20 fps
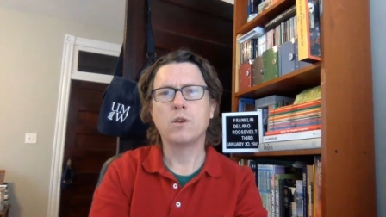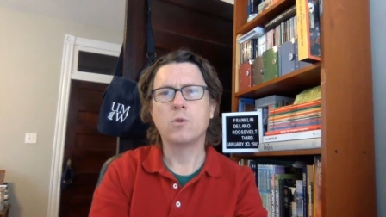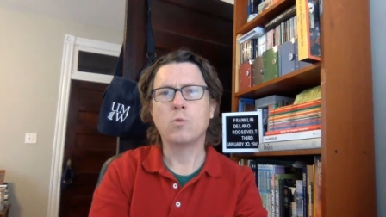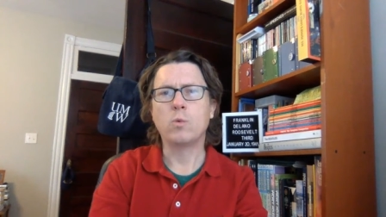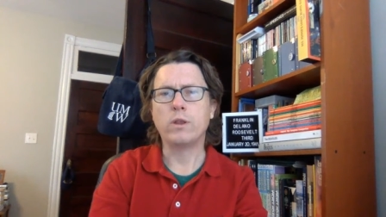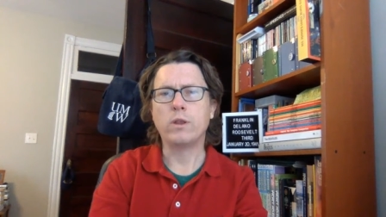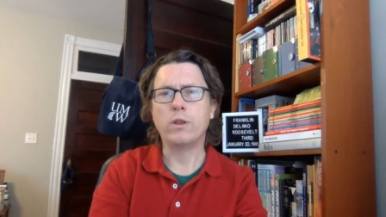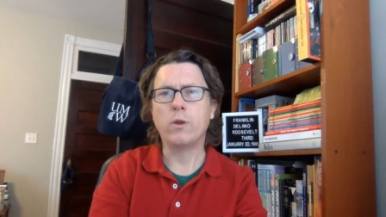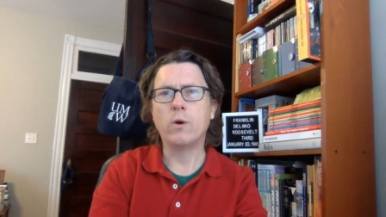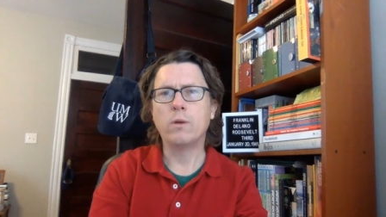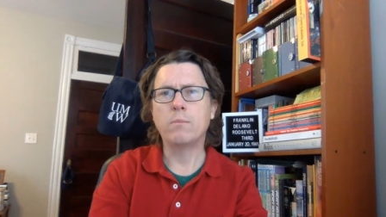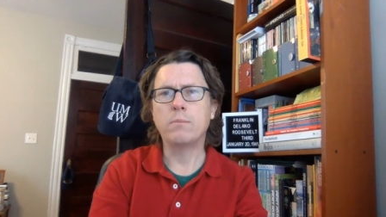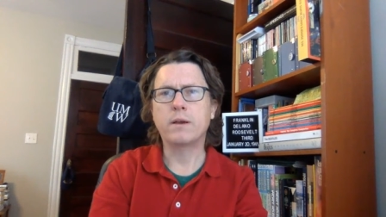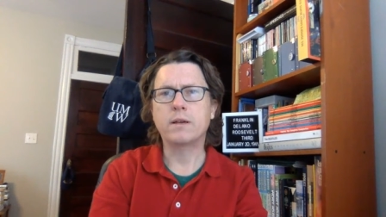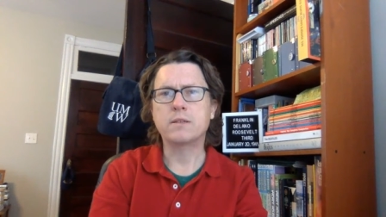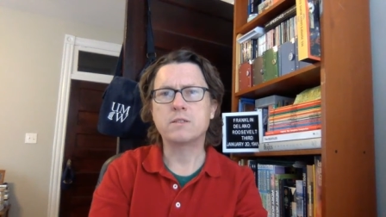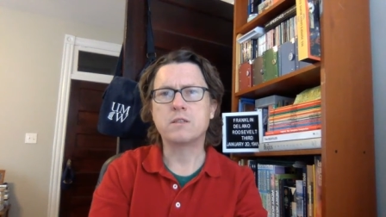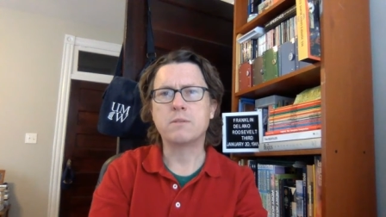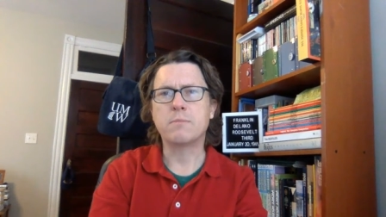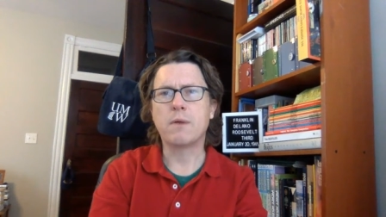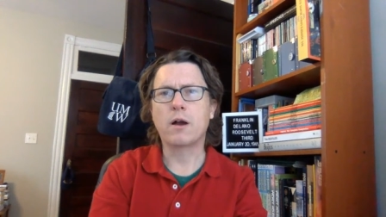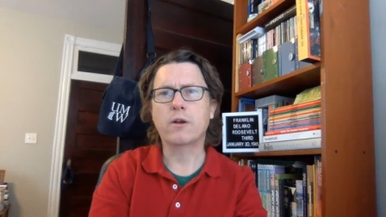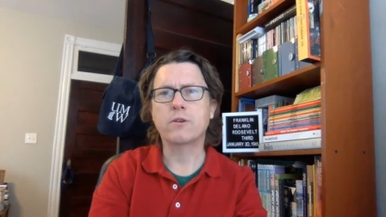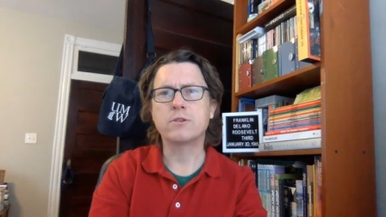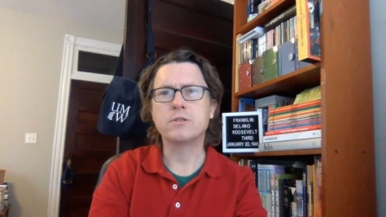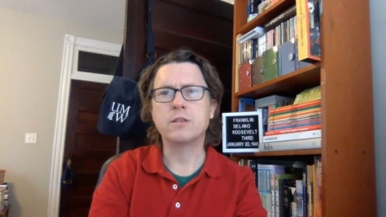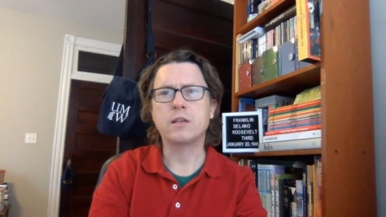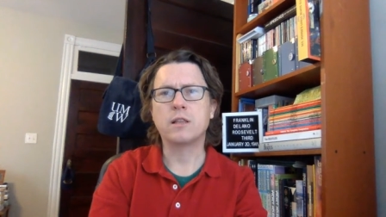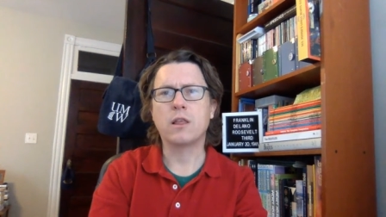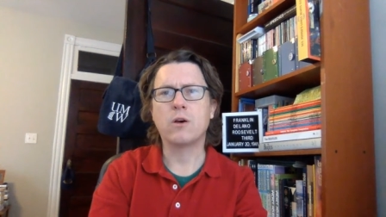We know it because
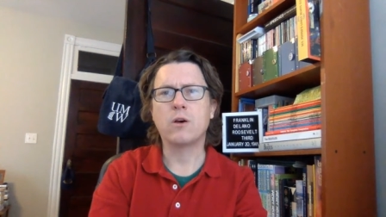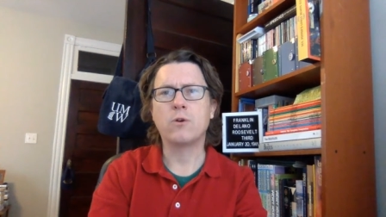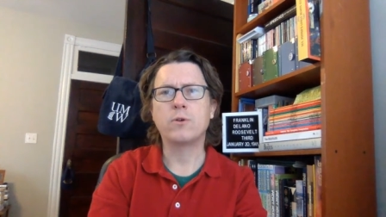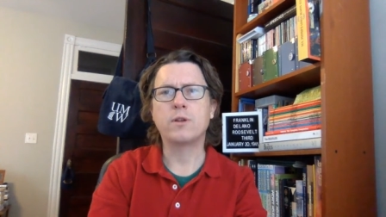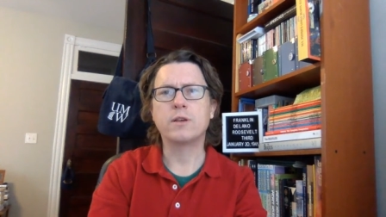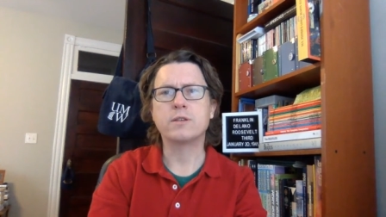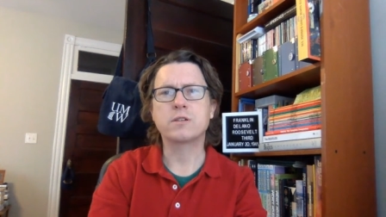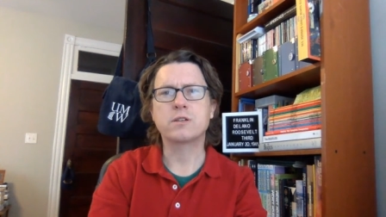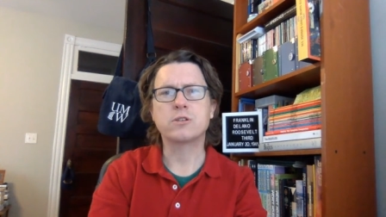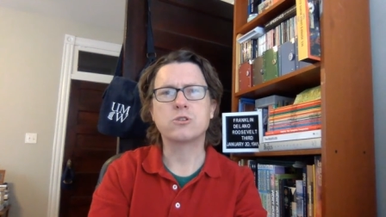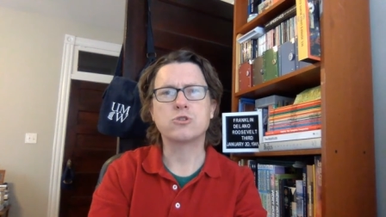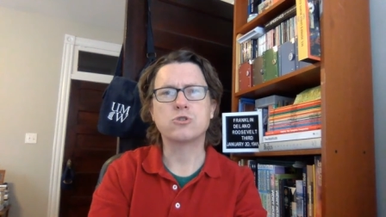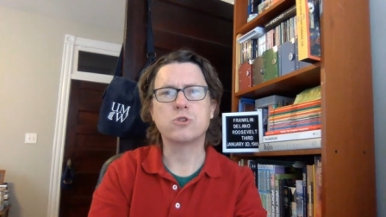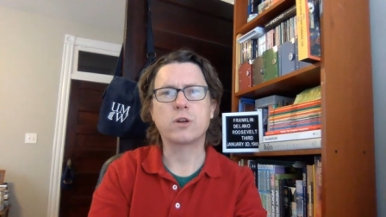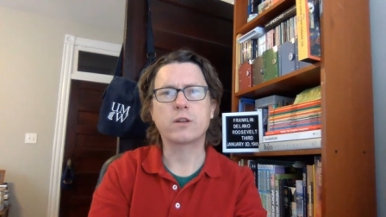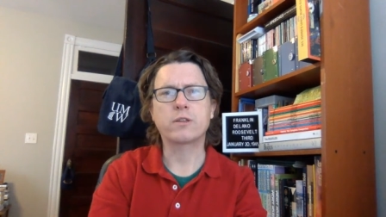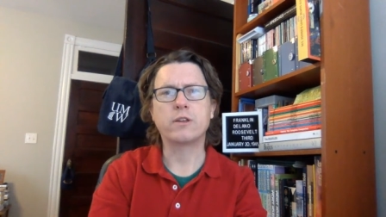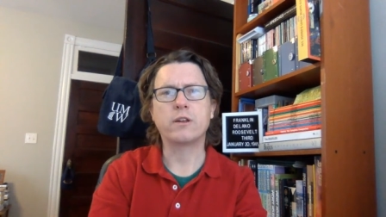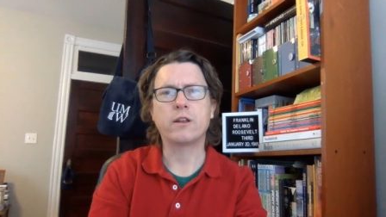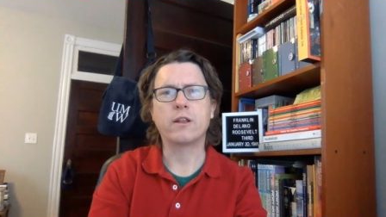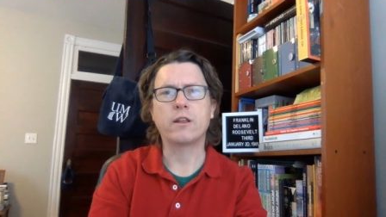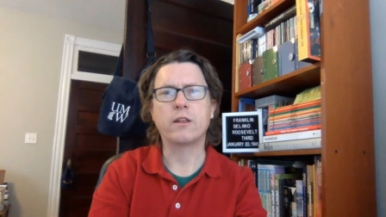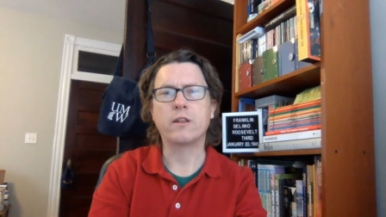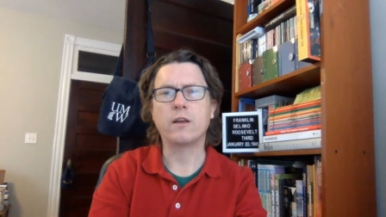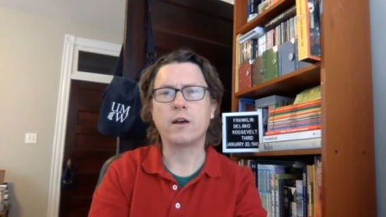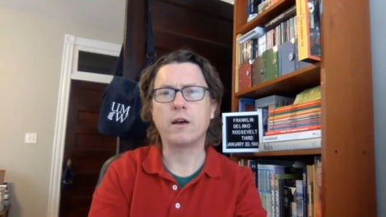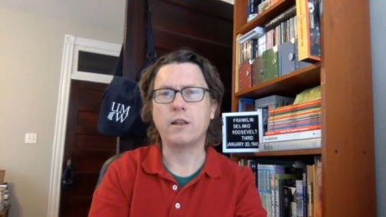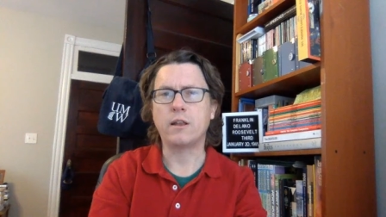democracy alone has constructed an